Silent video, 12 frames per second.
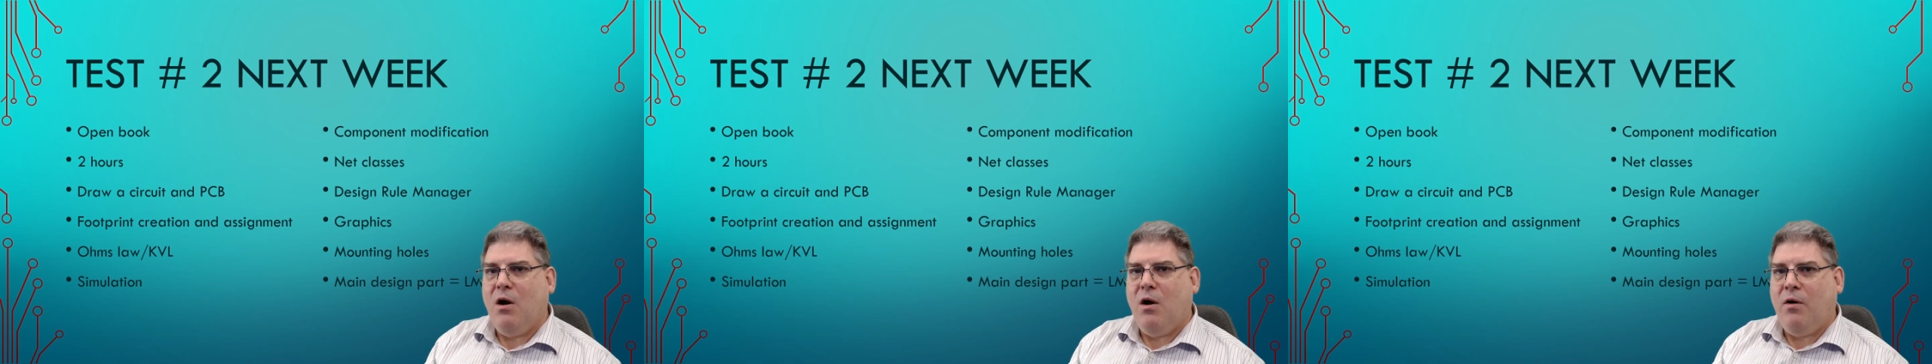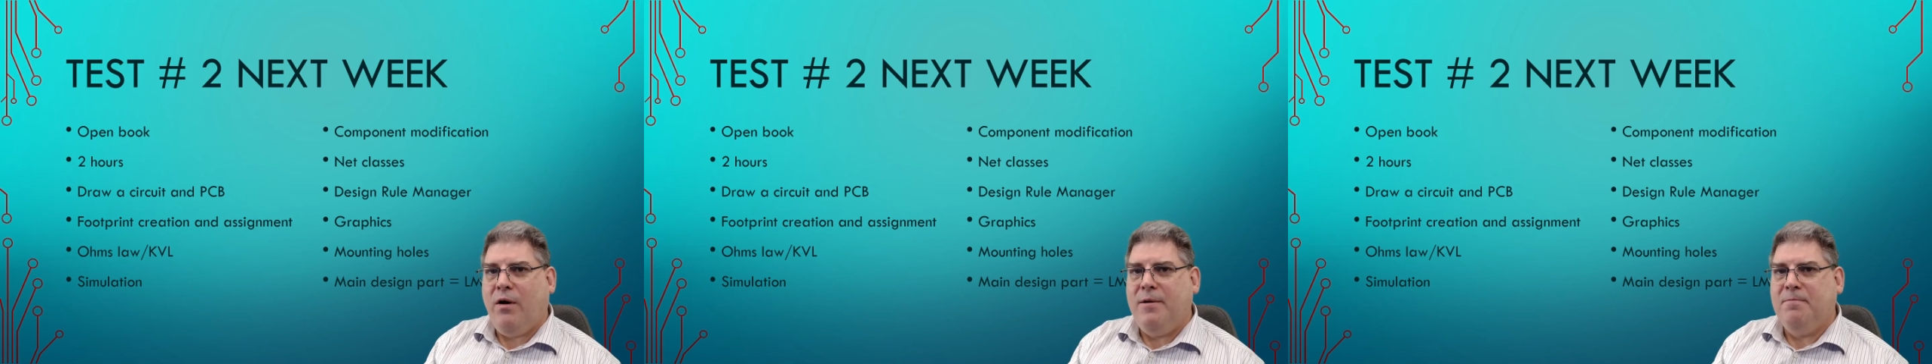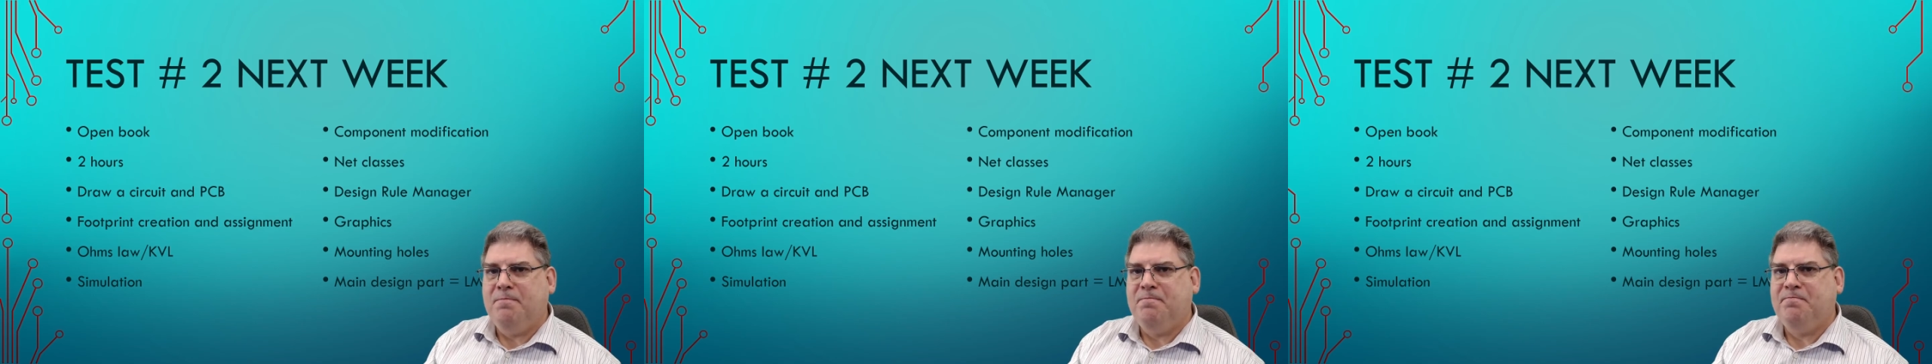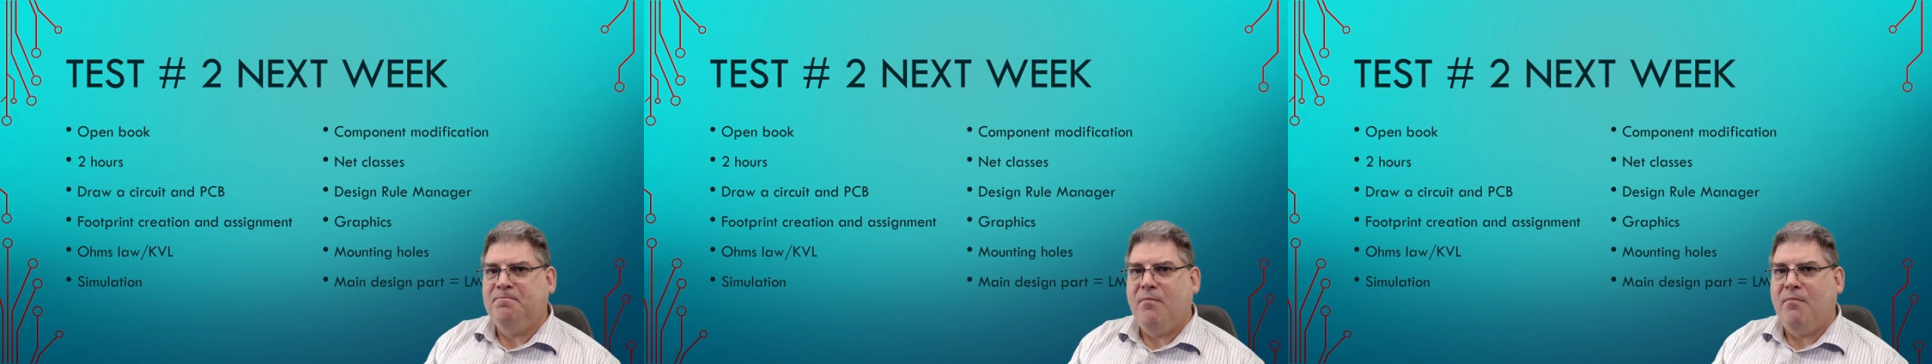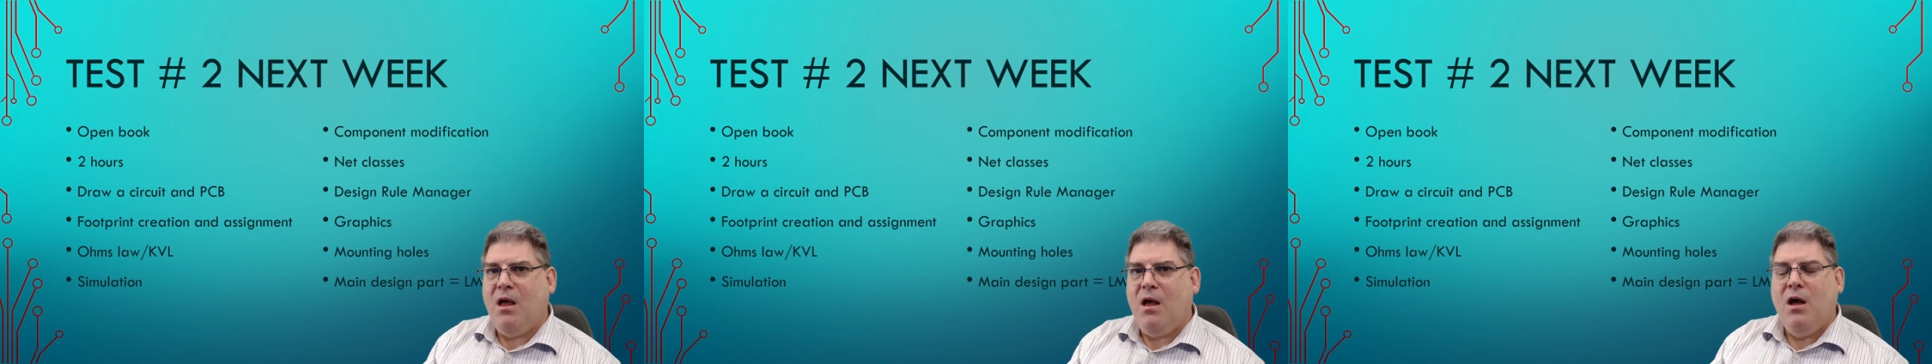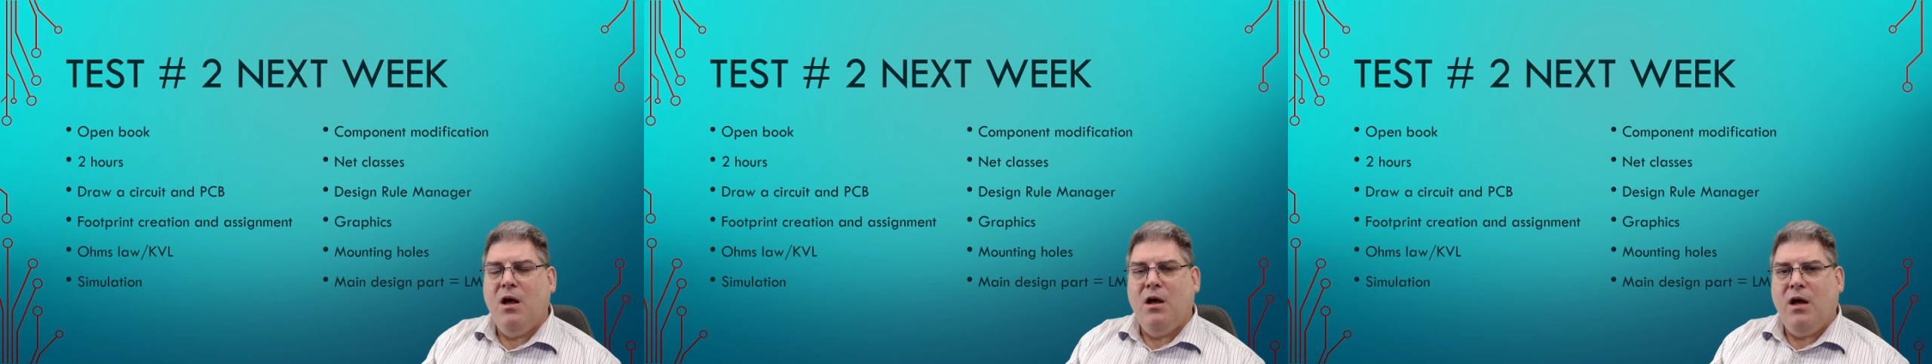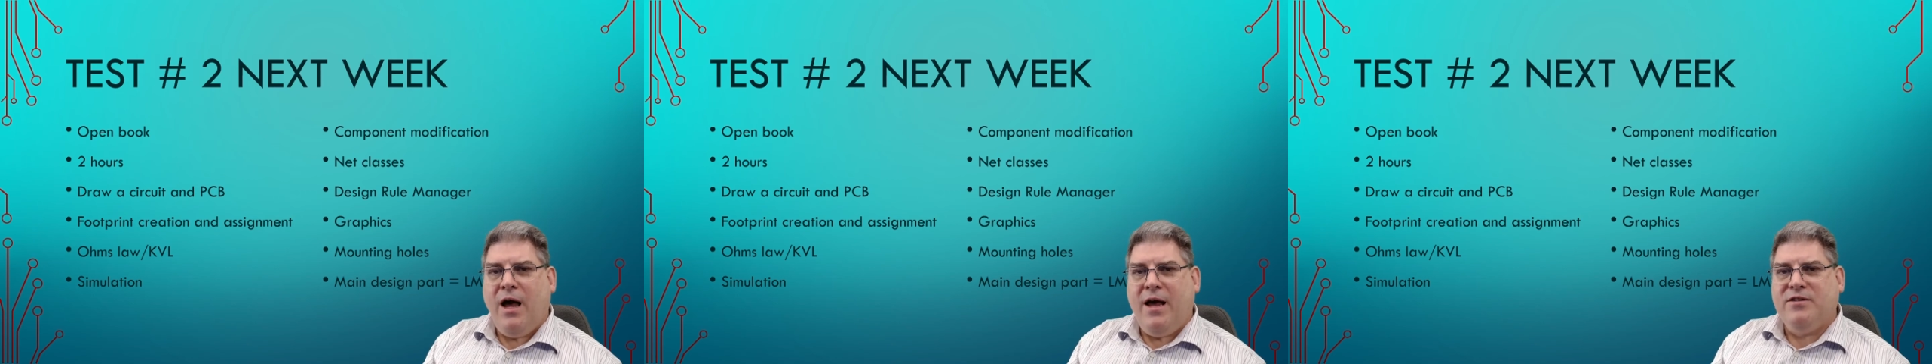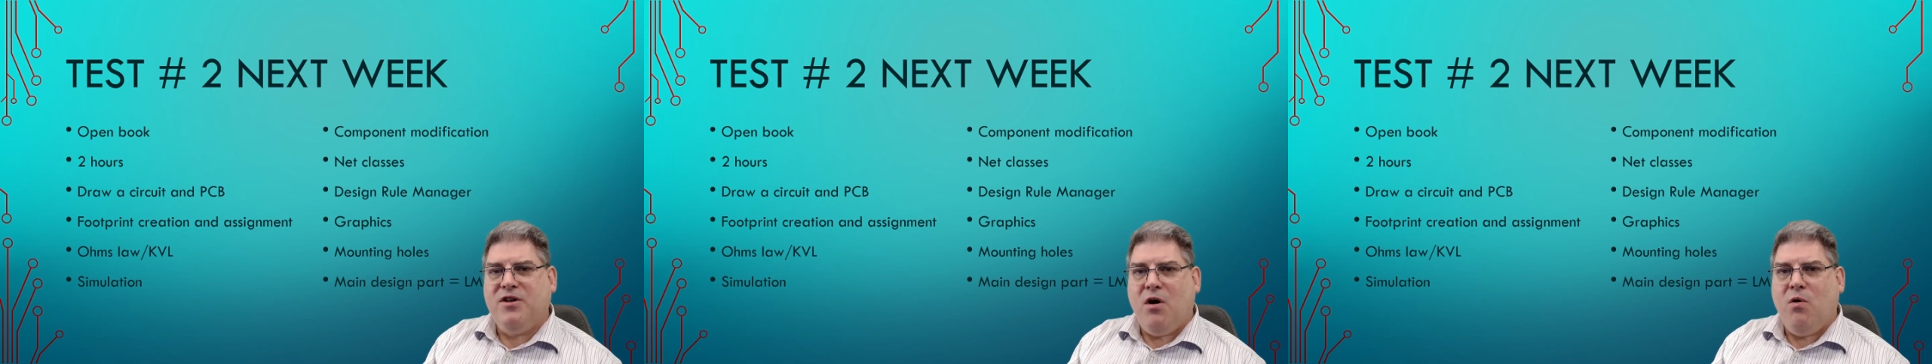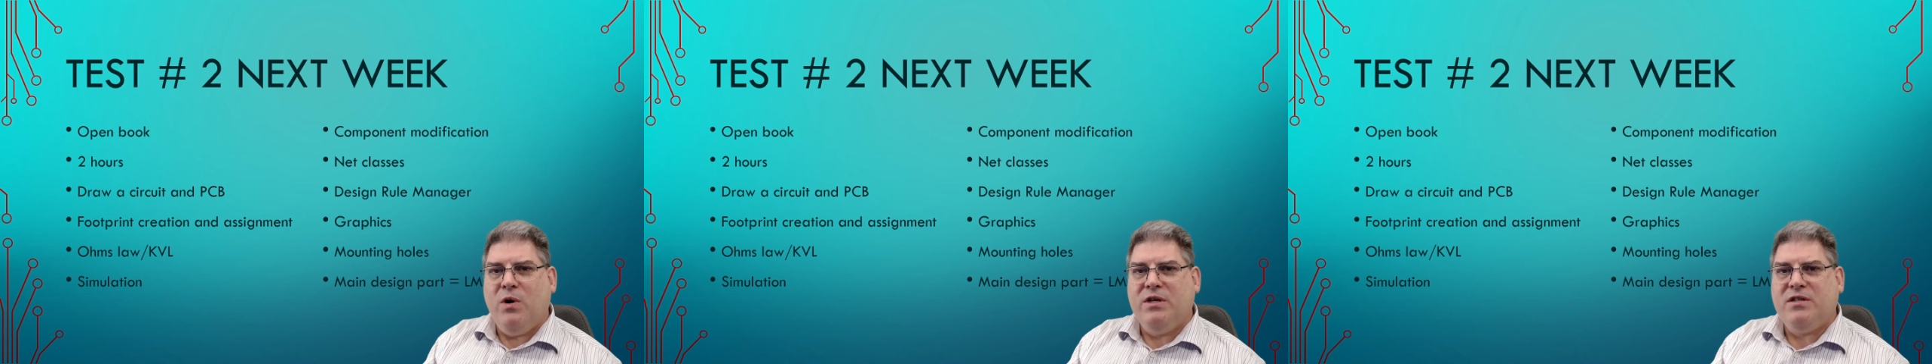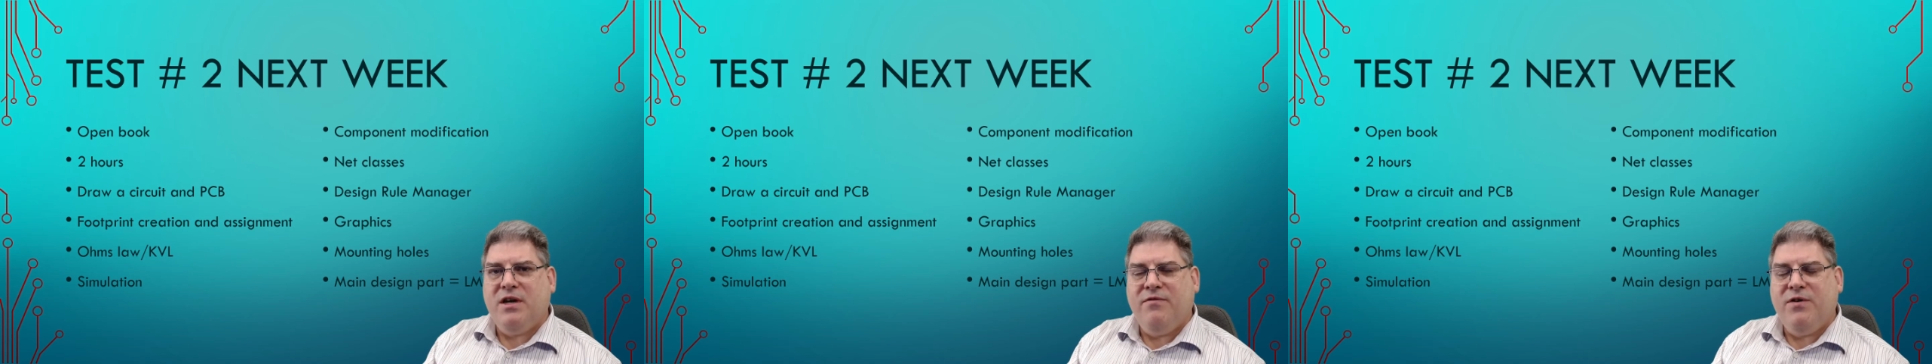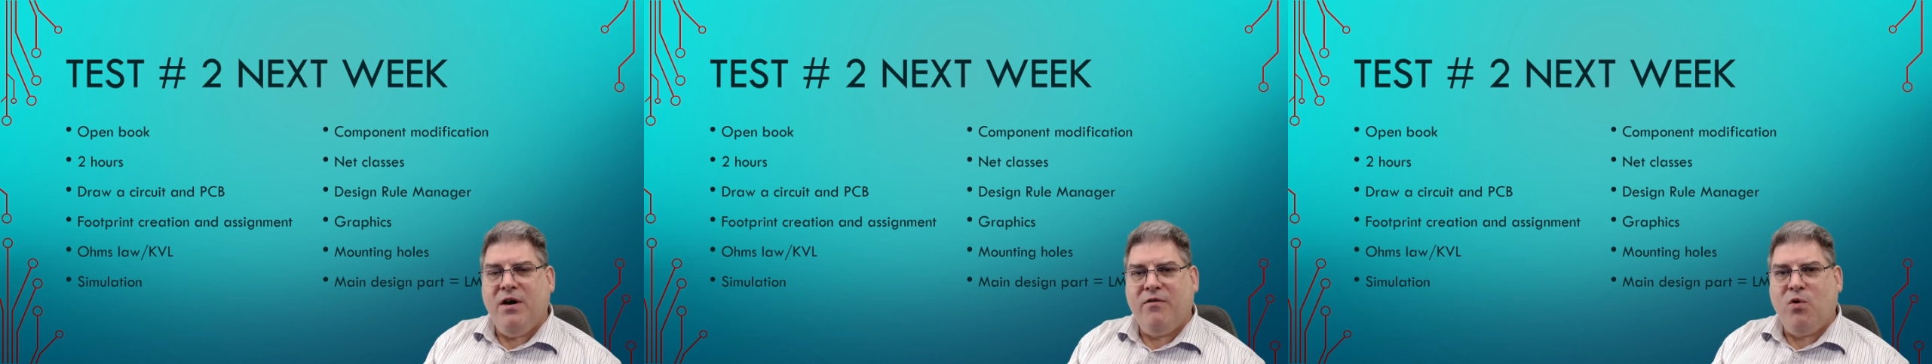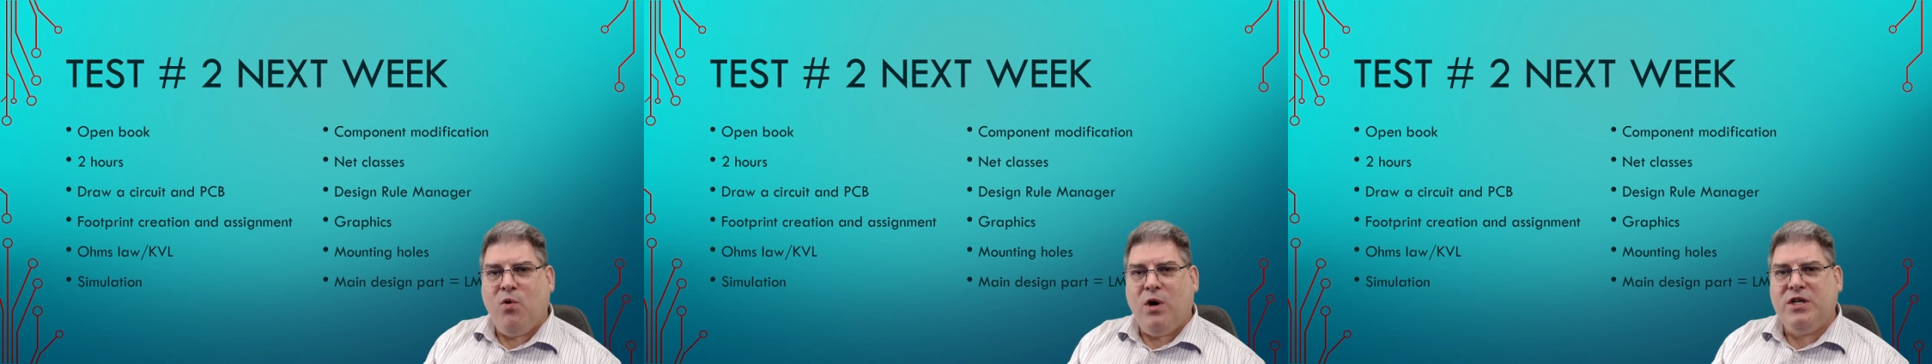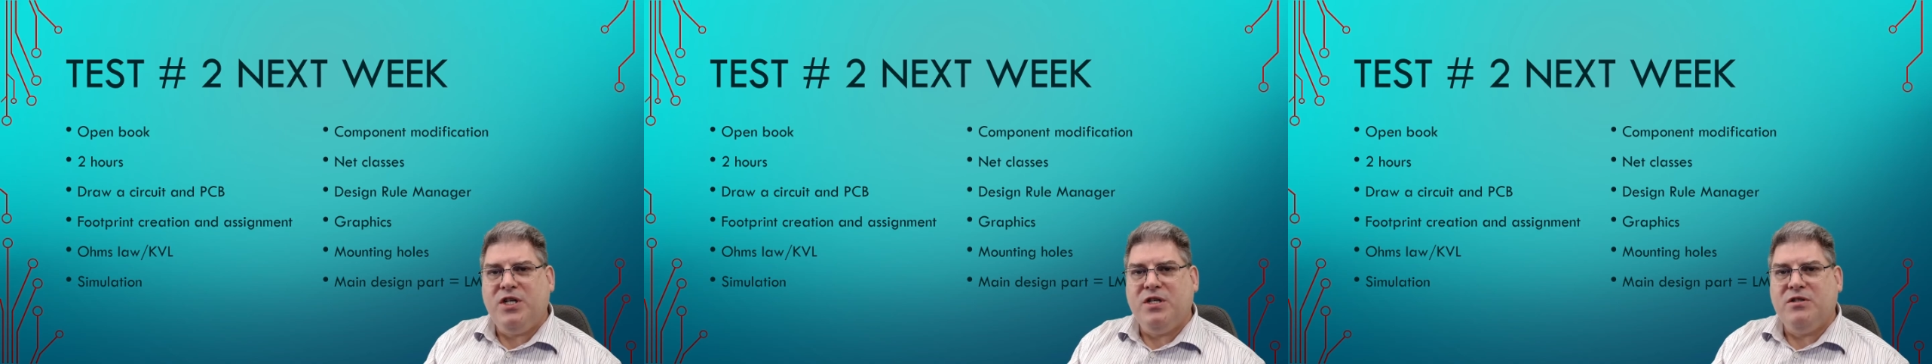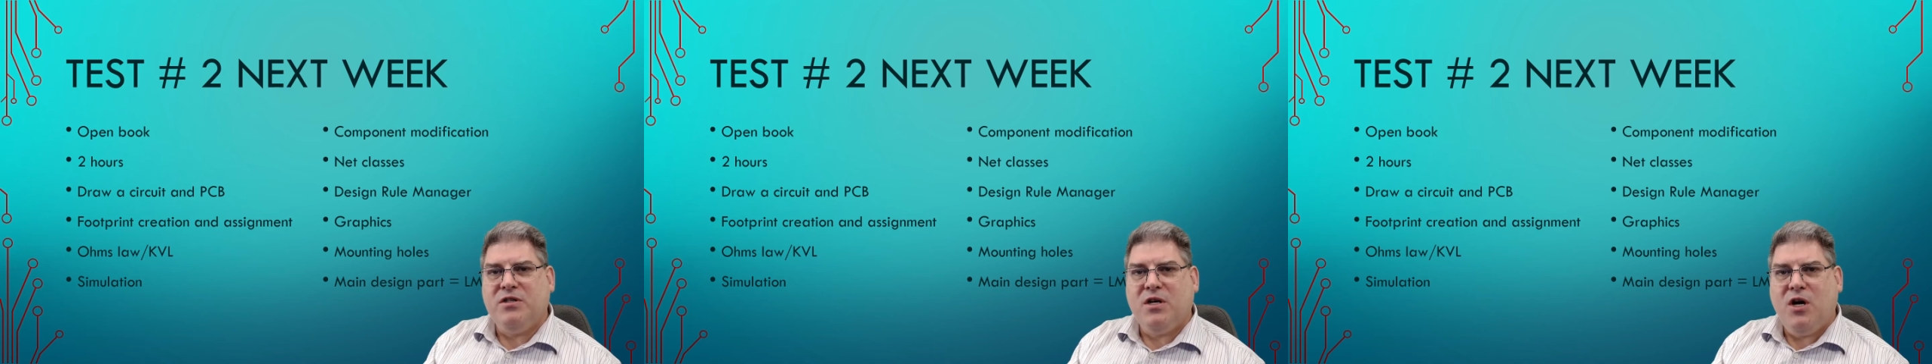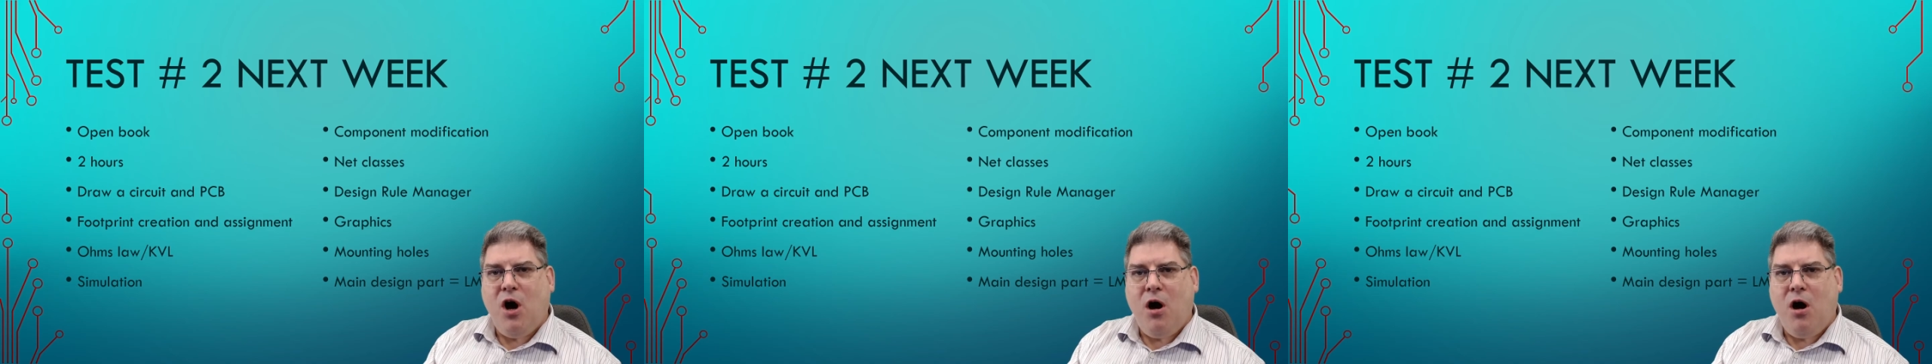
All right. As always, if you have questions,